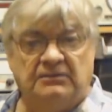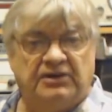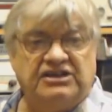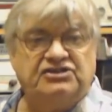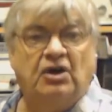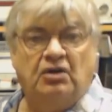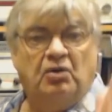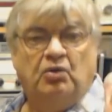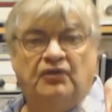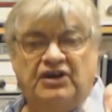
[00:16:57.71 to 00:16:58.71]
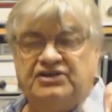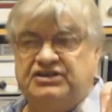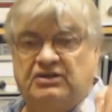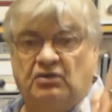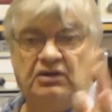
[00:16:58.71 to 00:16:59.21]
But it's not all
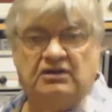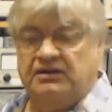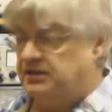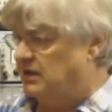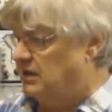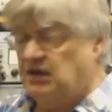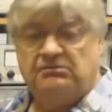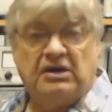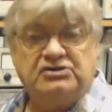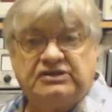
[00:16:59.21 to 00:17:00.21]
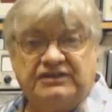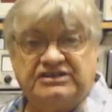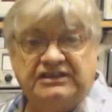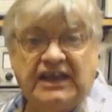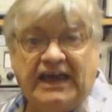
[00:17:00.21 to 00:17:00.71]
vertical, and most of
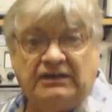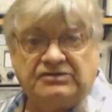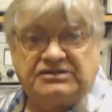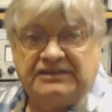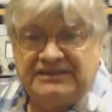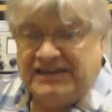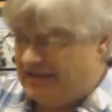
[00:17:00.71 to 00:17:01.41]
it's in the house.